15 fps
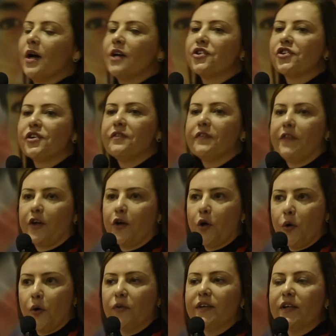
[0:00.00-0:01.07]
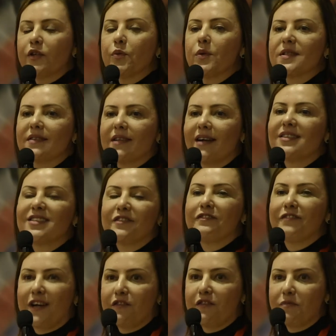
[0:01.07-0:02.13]
achieved the goal that was
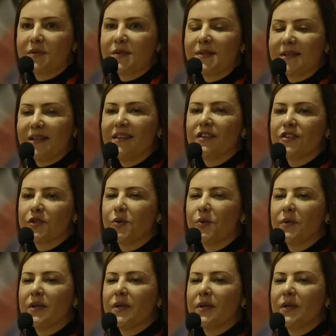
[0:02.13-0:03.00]
95%, so